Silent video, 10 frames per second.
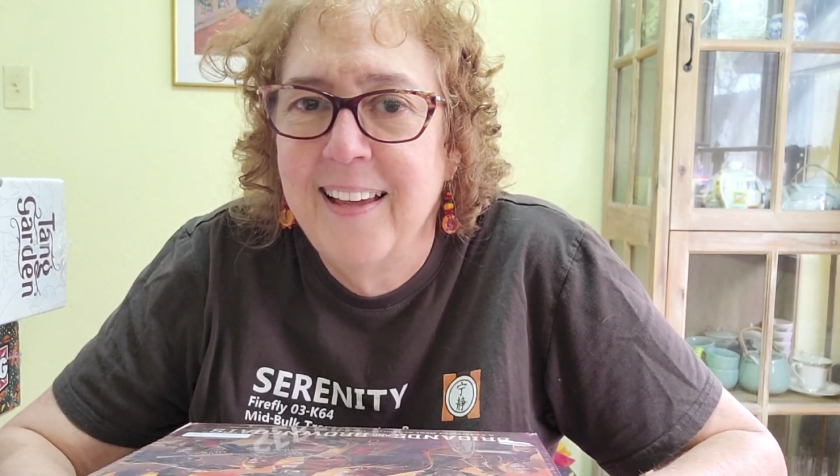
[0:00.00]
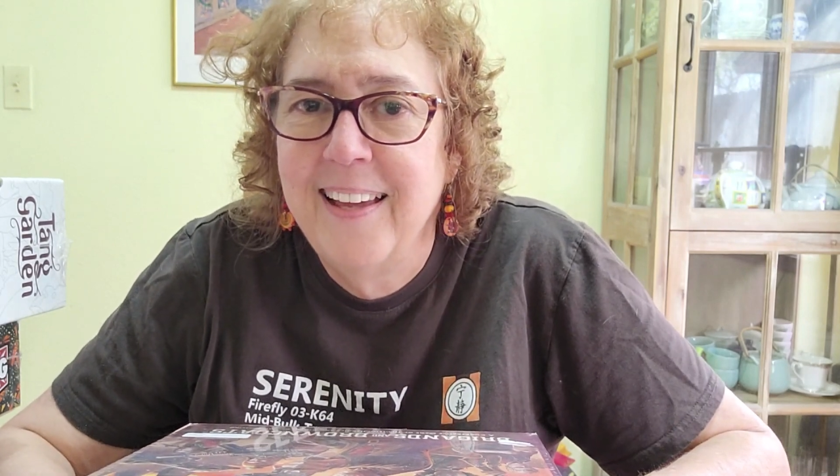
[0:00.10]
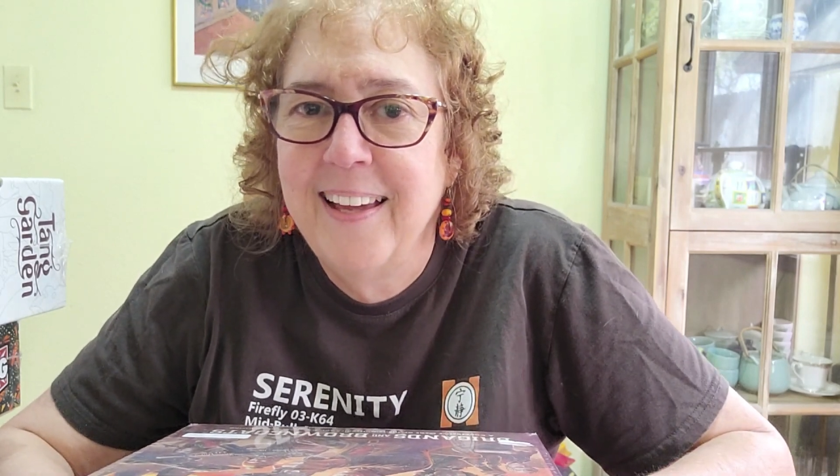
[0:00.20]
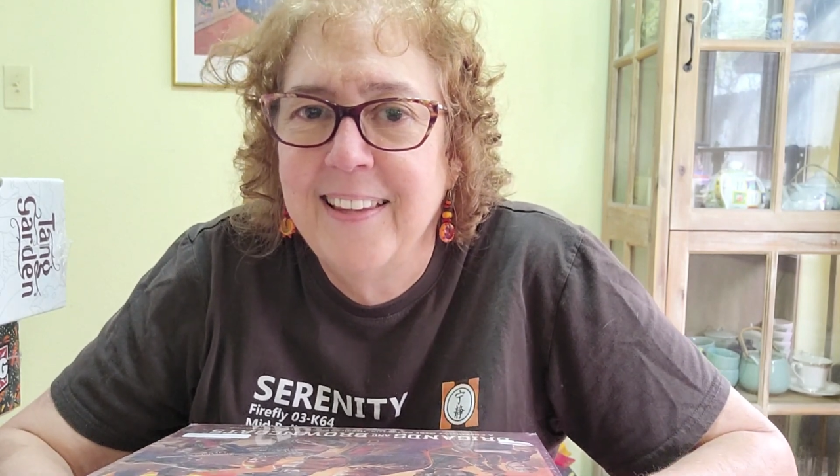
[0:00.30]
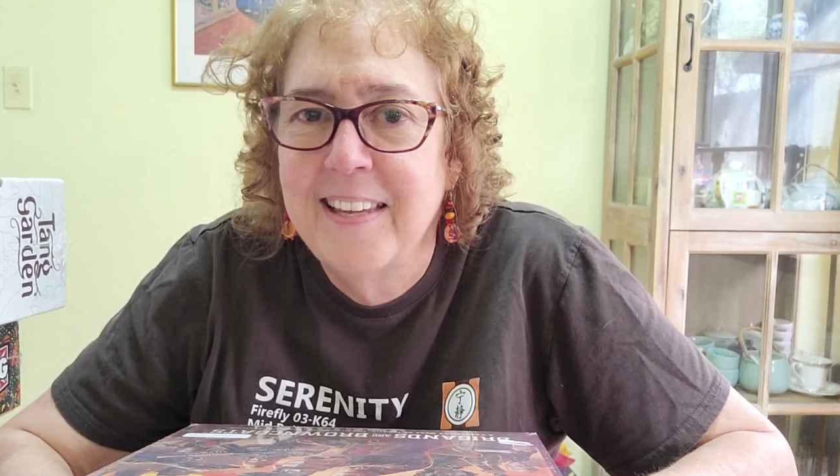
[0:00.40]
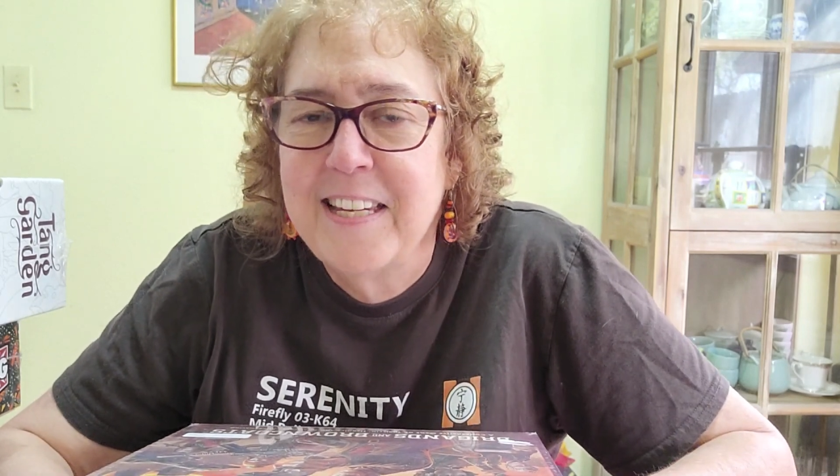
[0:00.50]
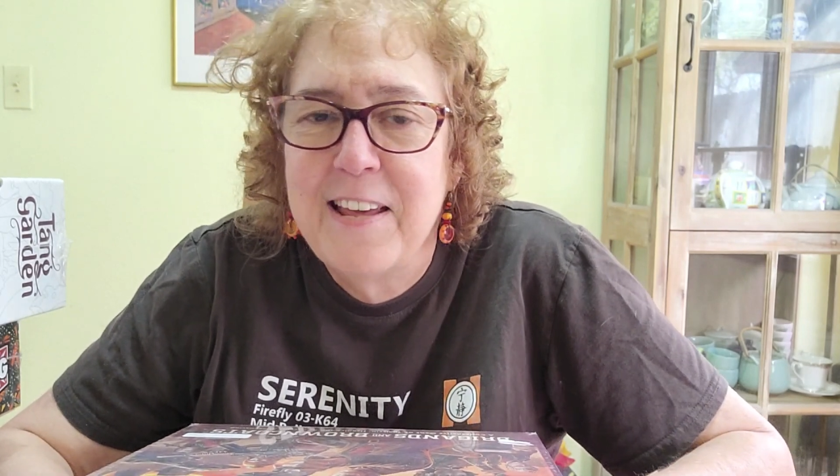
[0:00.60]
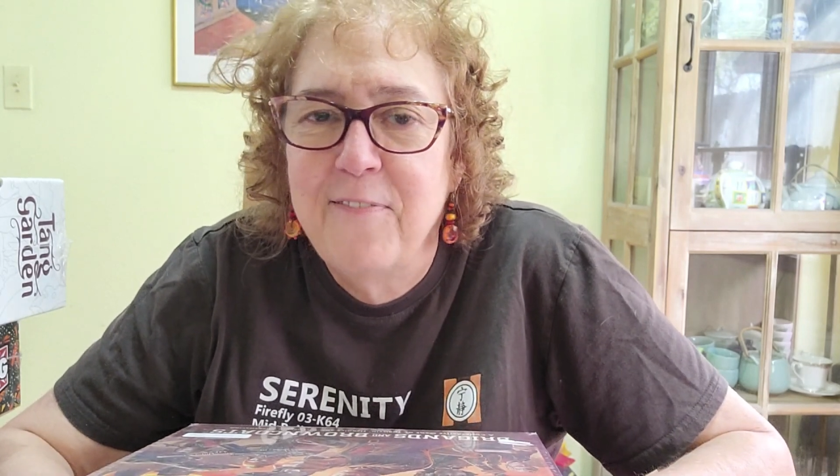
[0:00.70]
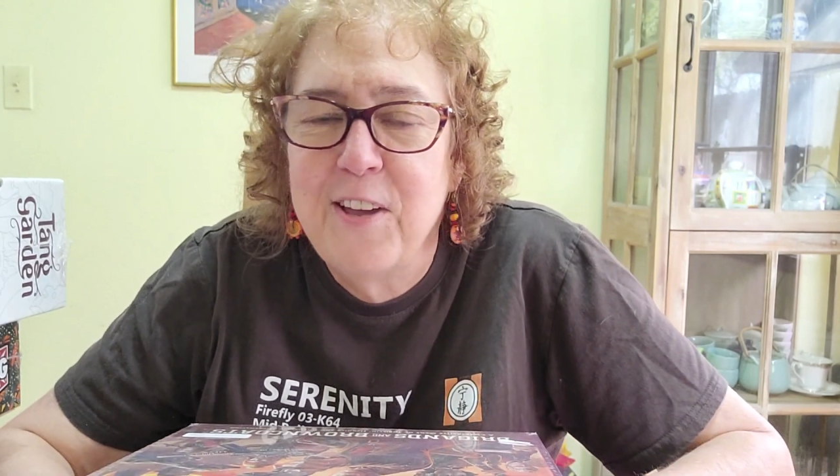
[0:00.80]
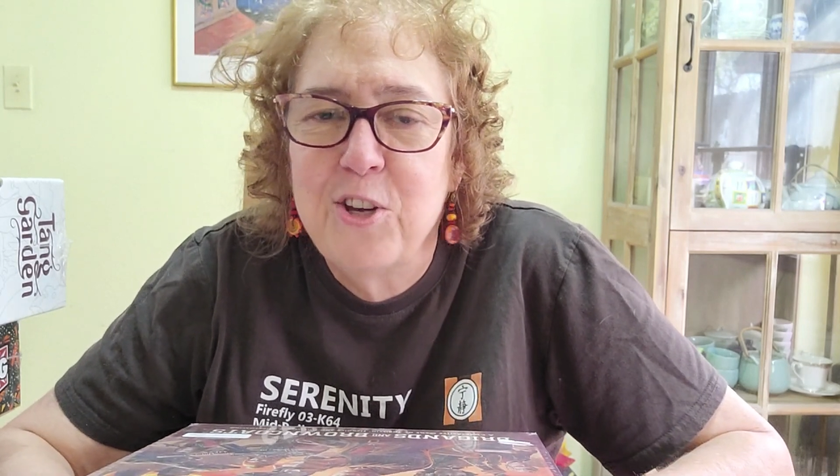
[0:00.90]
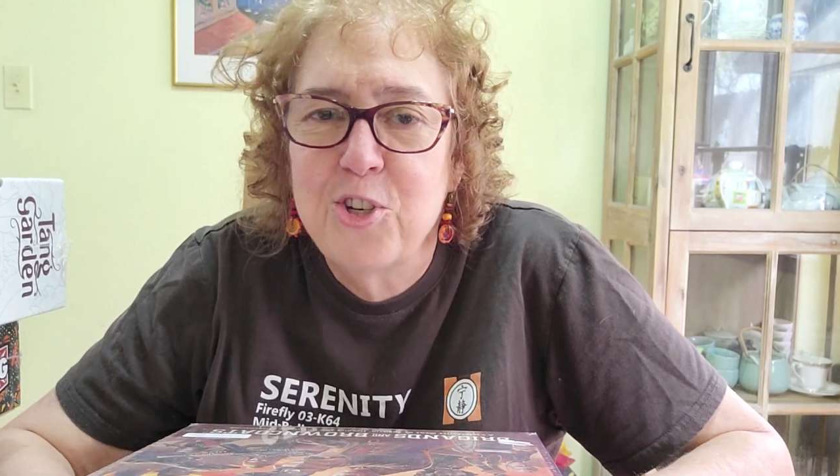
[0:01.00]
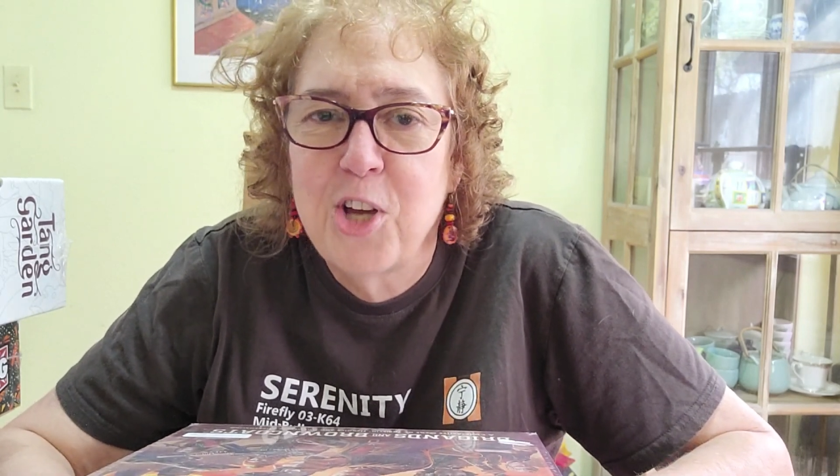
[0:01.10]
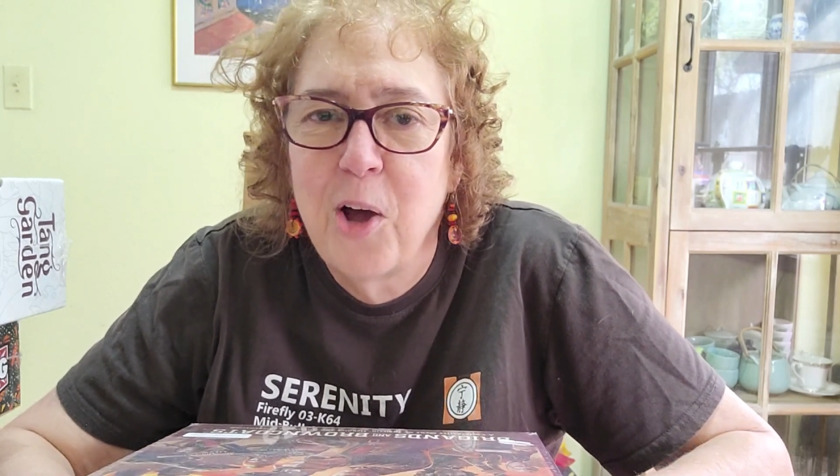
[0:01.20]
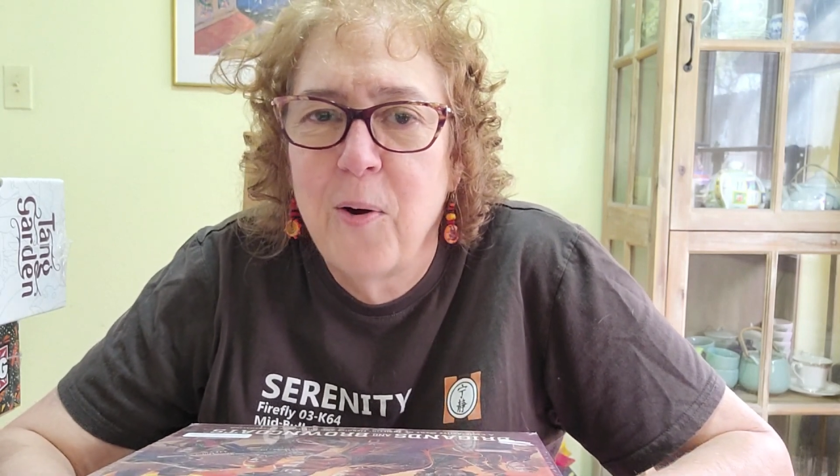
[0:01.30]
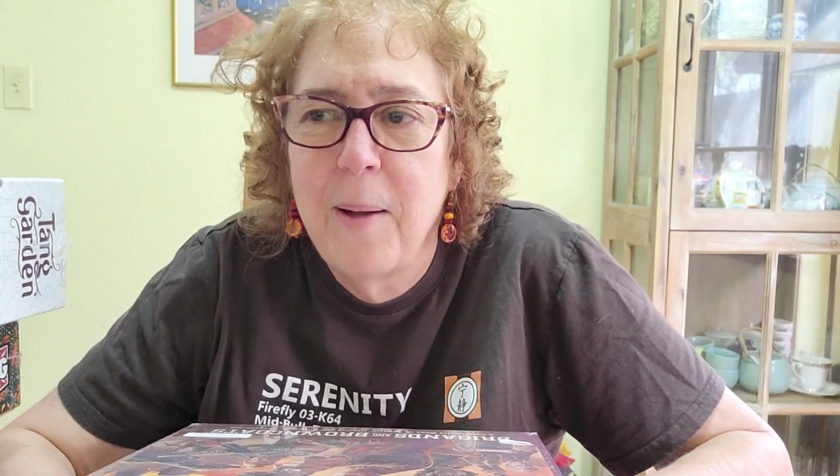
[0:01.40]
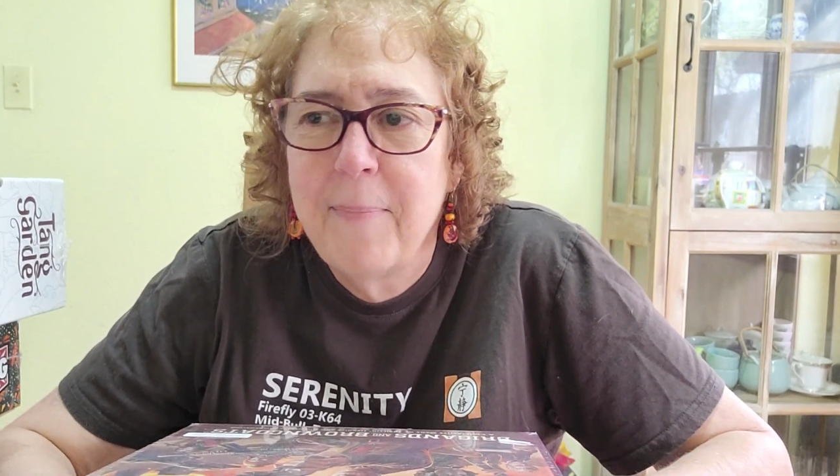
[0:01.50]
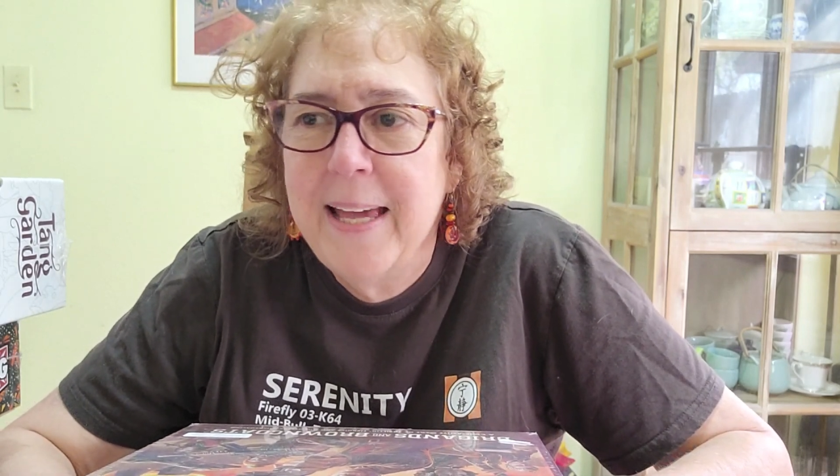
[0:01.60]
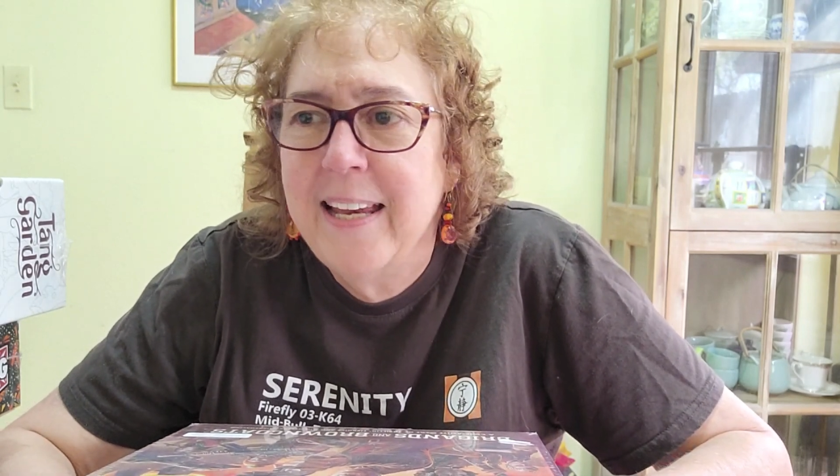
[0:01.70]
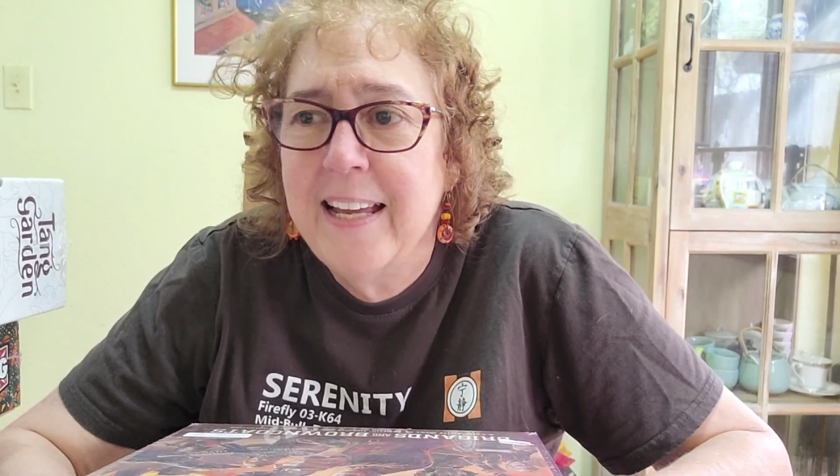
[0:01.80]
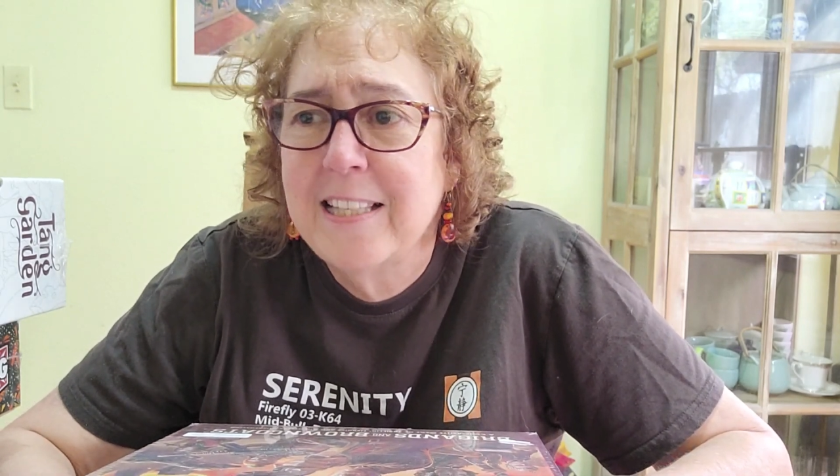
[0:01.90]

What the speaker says: in the TV show. I mean,